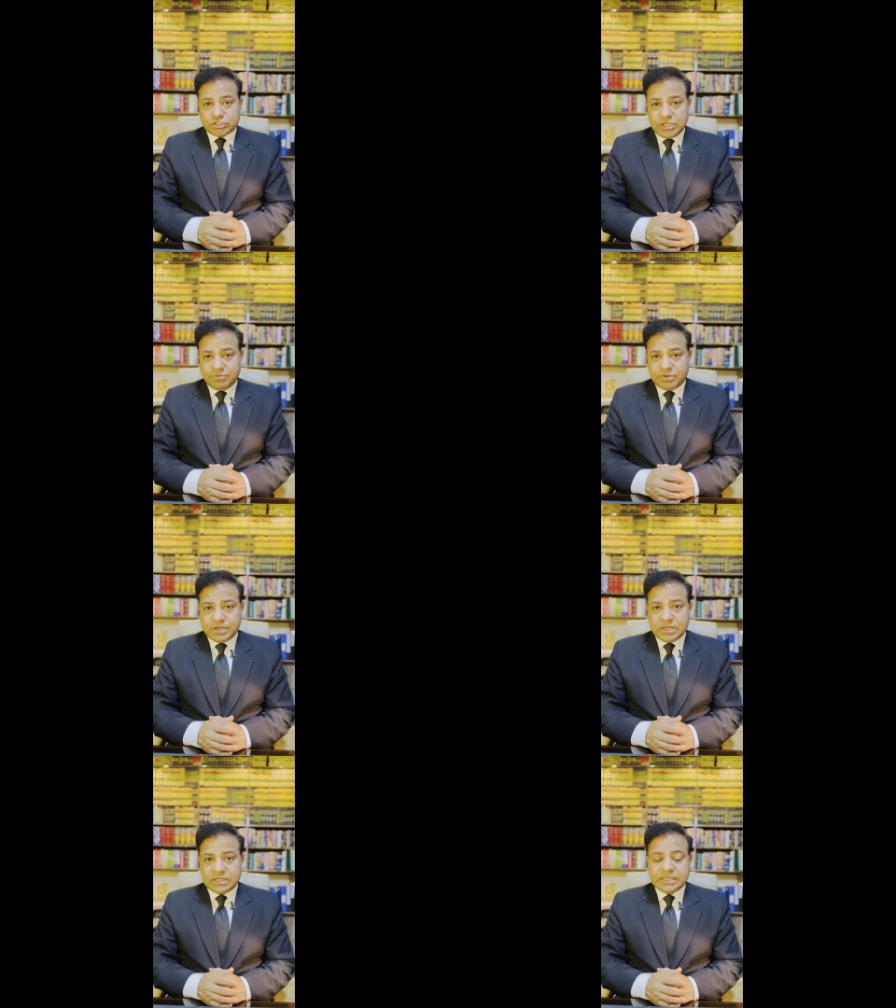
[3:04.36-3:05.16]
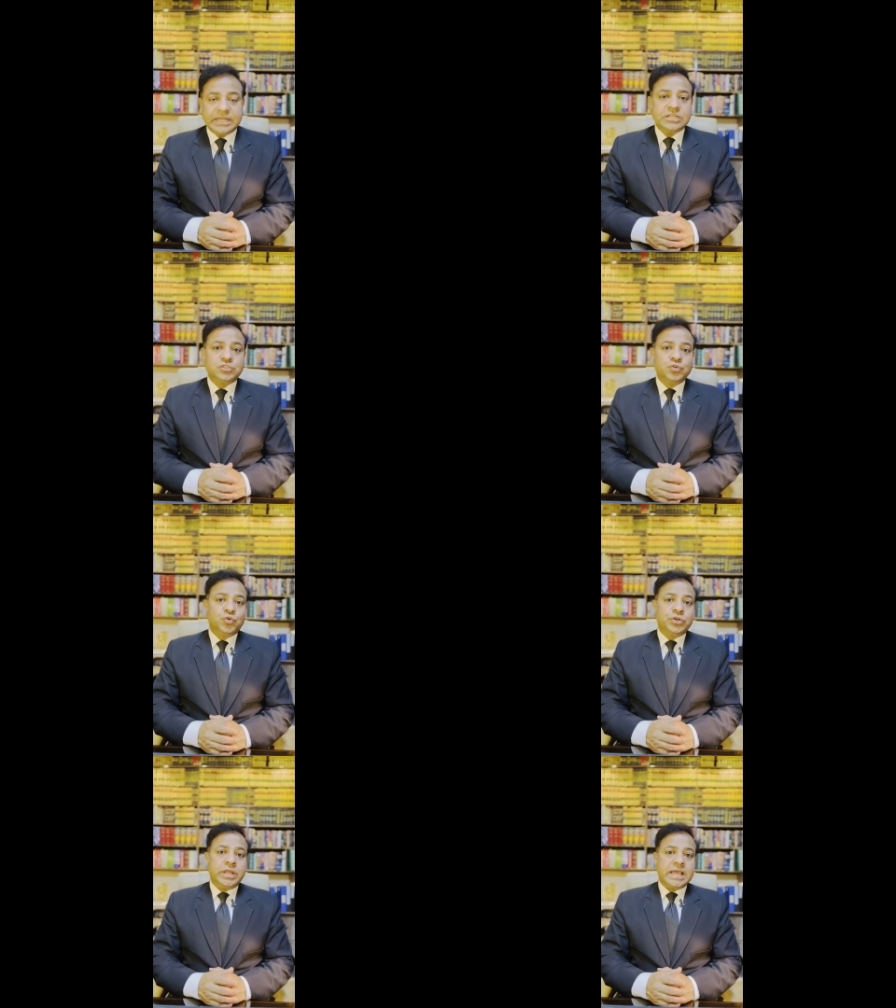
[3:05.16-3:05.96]
given that is
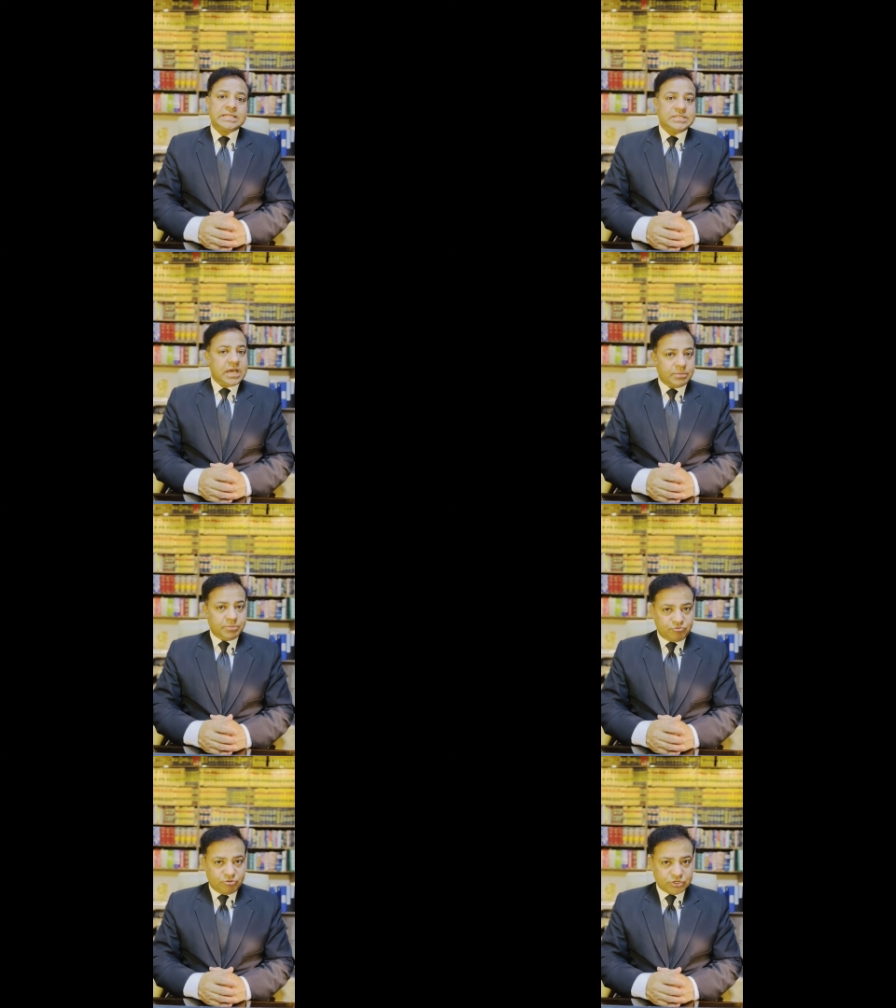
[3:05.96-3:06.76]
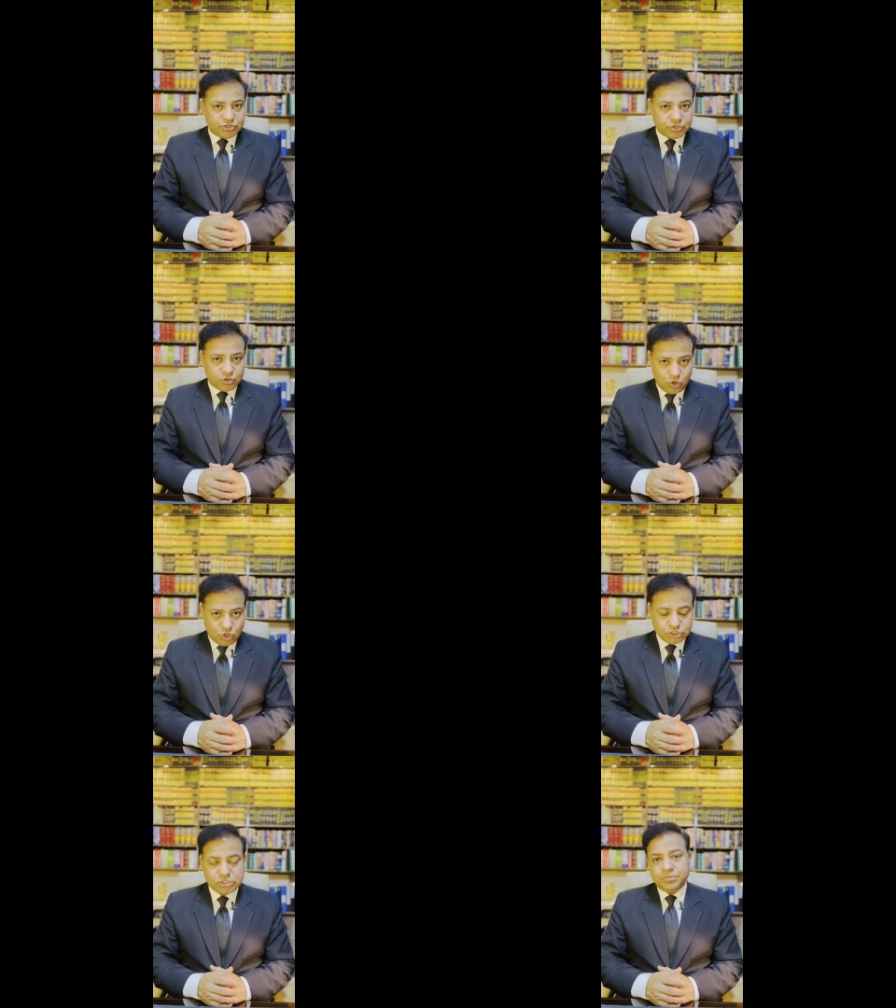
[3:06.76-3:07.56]
known as arbitration
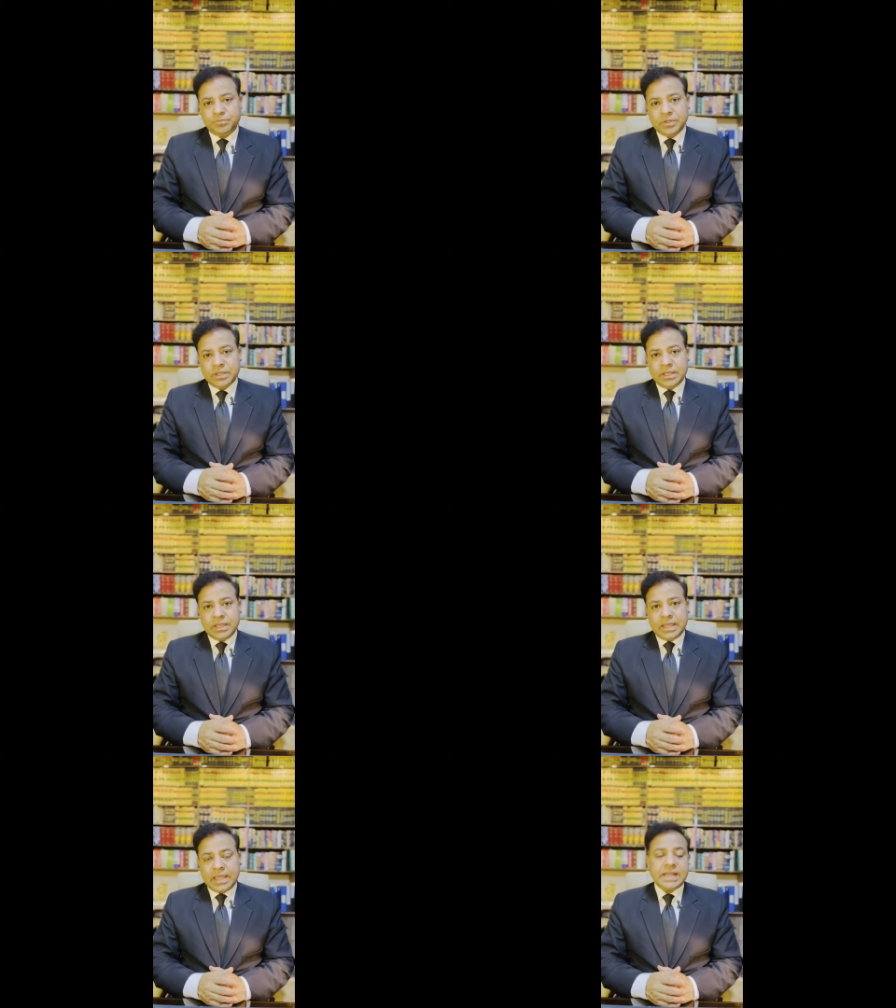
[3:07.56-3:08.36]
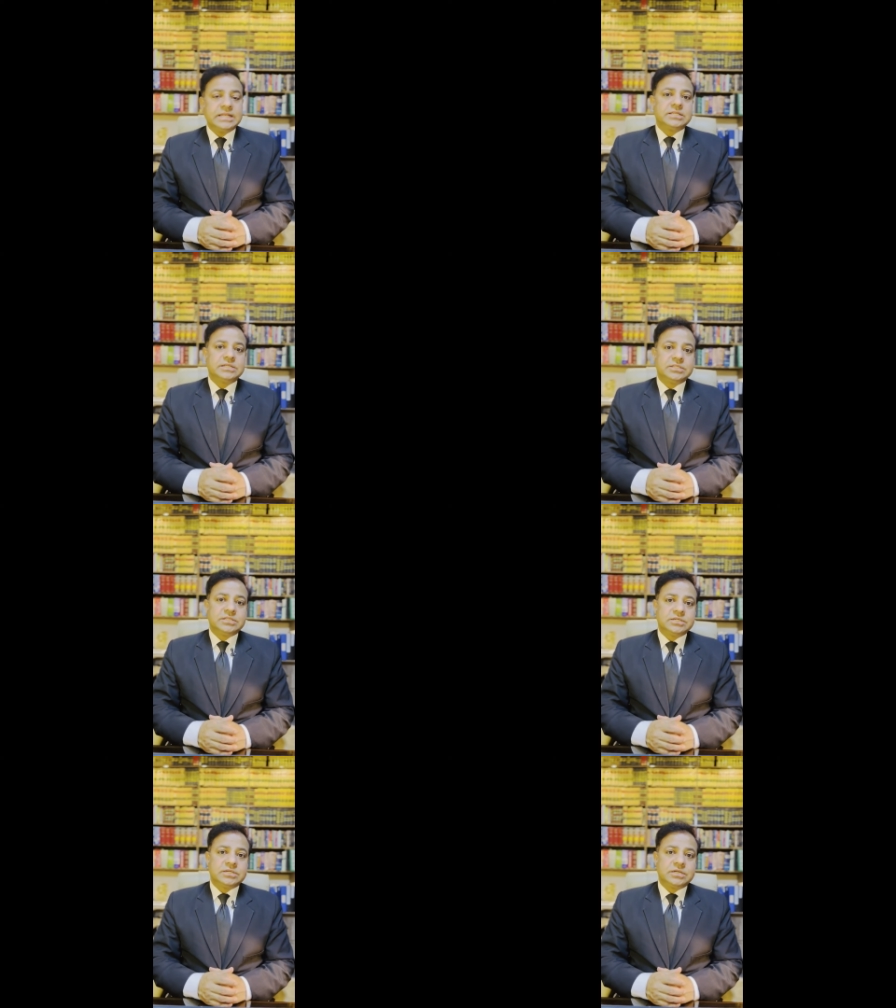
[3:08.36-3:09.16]
clause, and
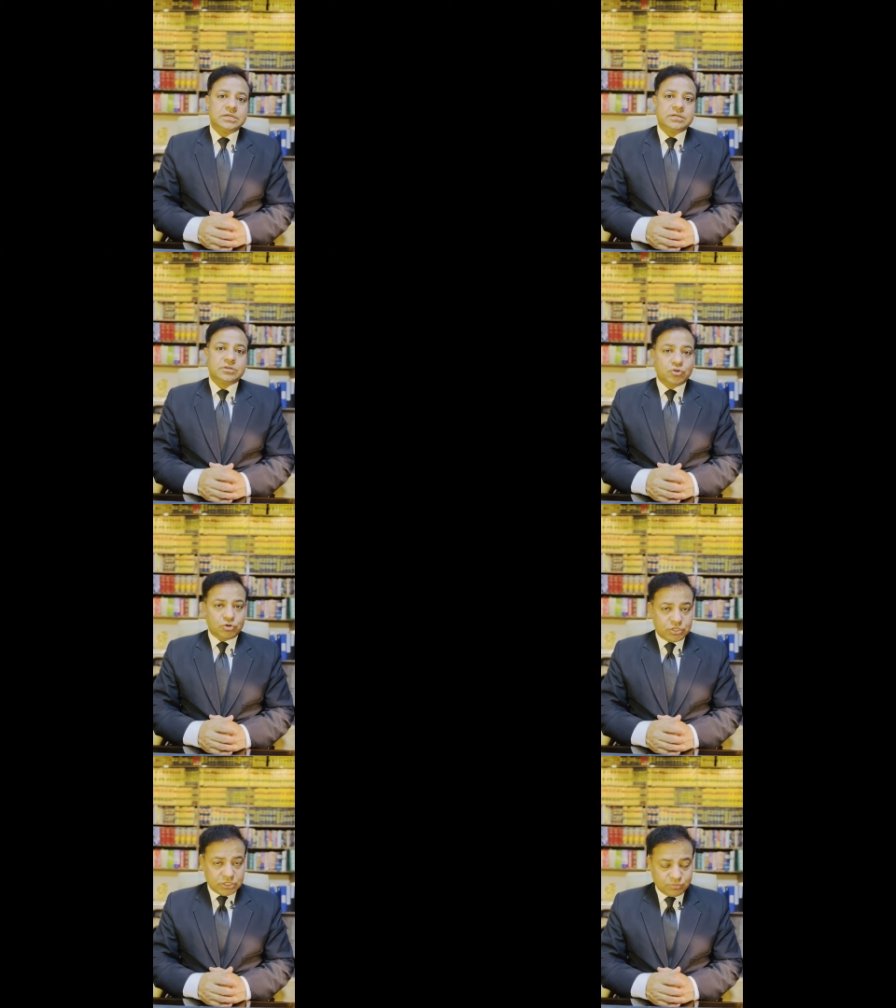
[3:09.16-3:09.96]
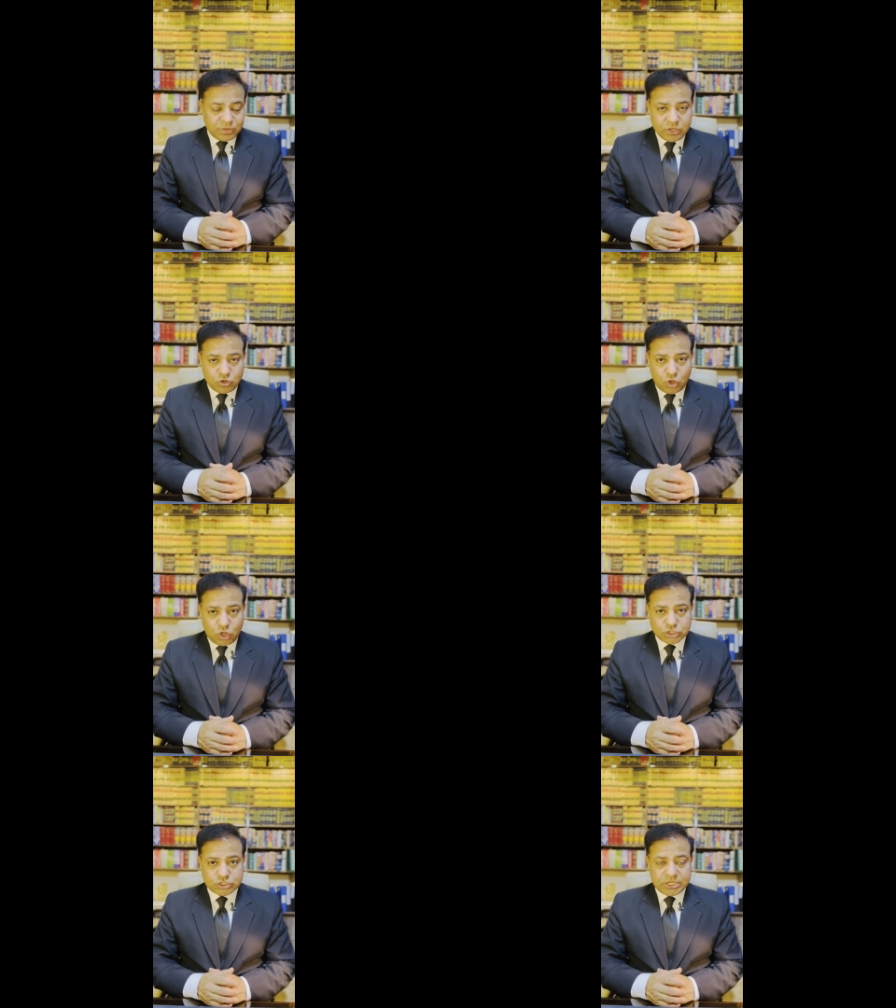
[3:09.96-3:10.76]
this very
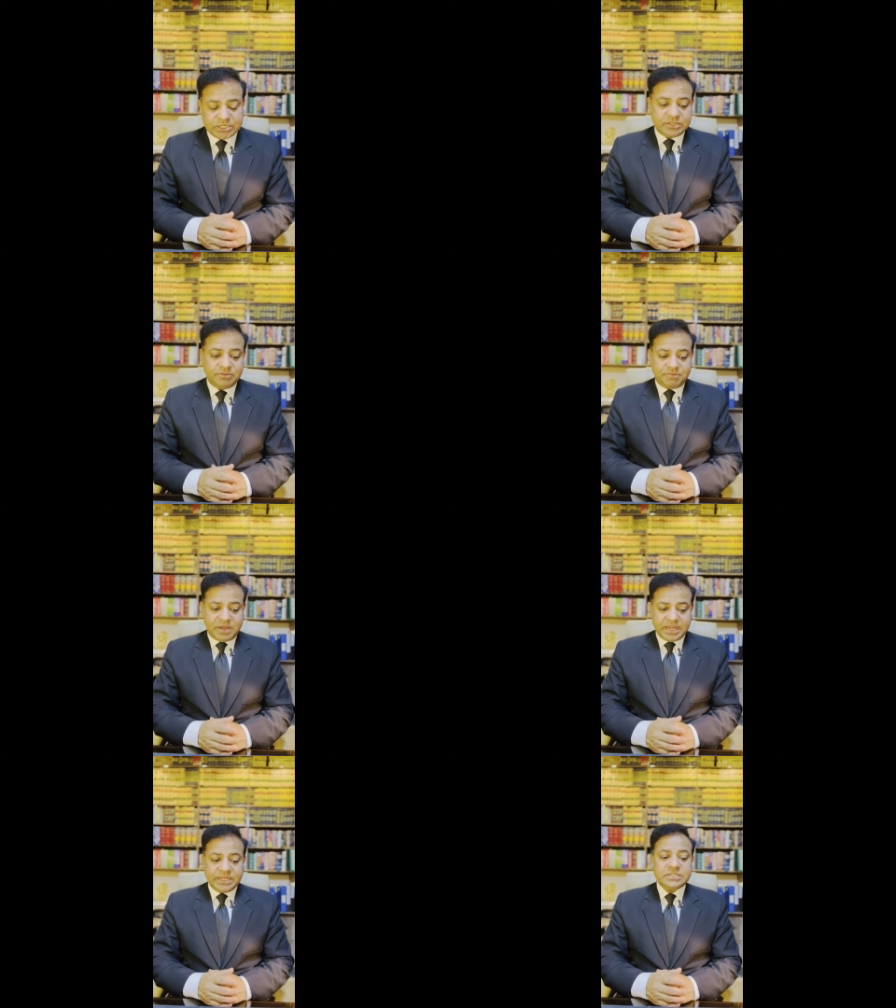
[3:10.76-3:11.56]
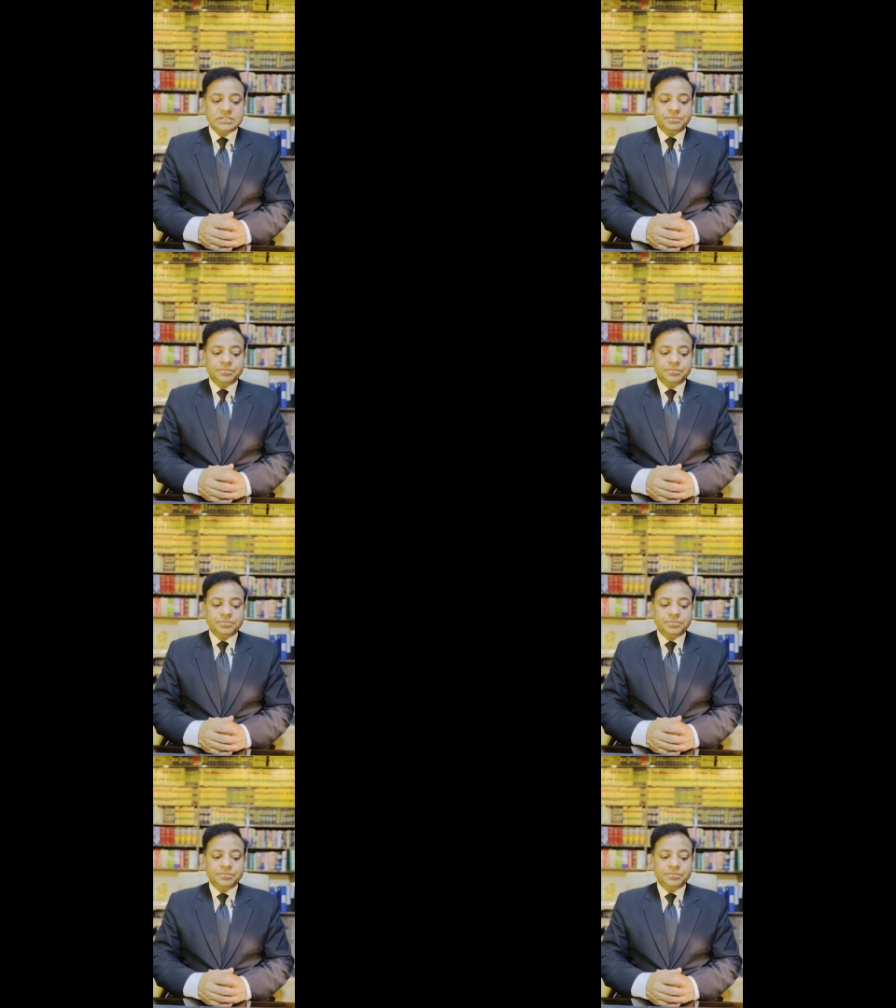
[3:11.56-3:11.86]
clause is defined: